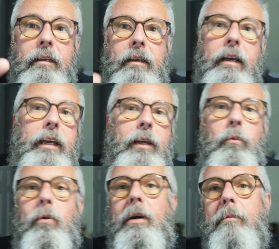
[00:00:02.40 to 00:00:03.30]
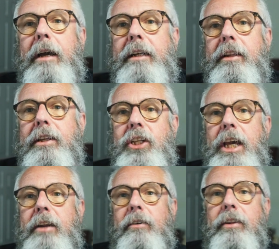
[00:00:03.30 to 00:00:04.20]
Hey, and welcome back to the
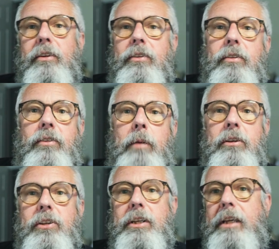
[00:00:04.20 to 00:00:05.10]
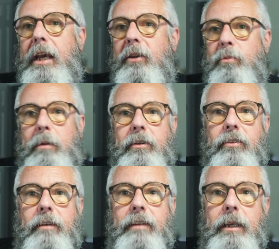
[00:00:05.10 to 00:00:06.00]
channel. This is WGK's Public
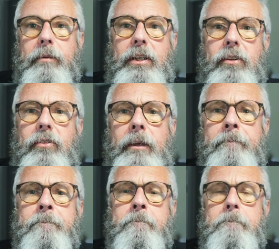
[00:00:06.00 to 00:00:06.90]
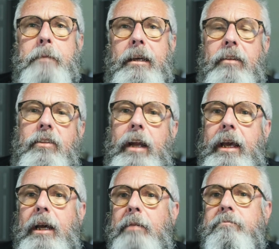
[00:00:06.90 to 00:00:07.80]
Safety Images, and
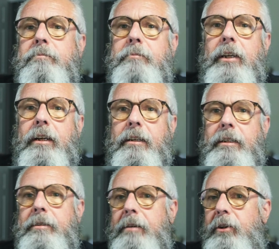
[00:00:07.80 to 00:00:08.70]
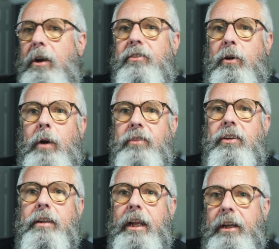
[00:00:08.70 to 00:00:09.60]
today I'm gonna address a
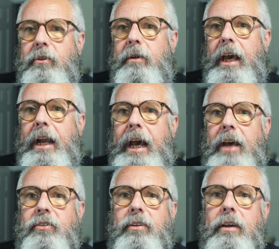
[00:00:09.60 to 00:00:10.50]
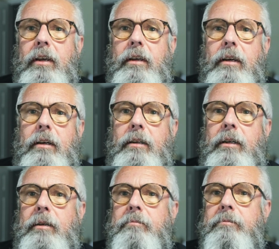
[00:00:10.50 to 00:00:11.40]
question that I do get asked
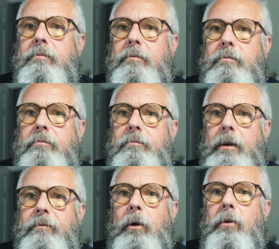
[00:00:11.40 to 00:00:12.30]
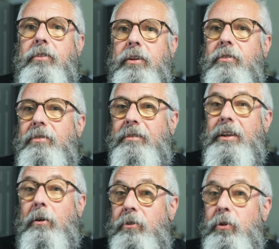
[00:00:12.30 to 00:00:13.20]
by folks is,
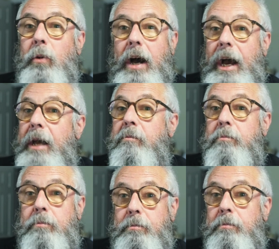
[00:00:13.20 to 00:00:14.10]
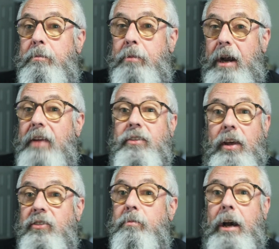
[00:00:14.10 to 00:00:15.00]
do I
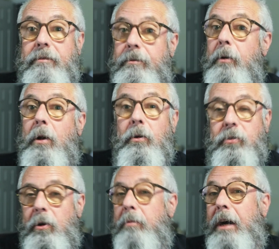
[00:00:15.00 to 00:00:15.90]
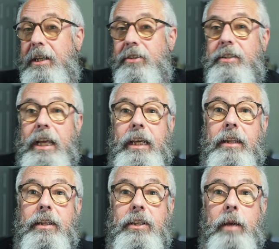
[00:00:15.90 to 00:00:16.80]
process my photos or am I just
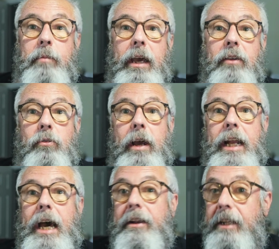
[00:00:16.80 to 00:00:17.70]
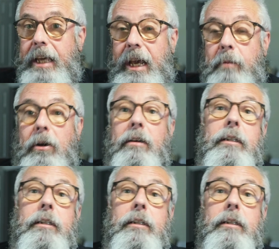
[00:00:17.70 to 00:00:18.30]
taking the JPEGs right out of the camera?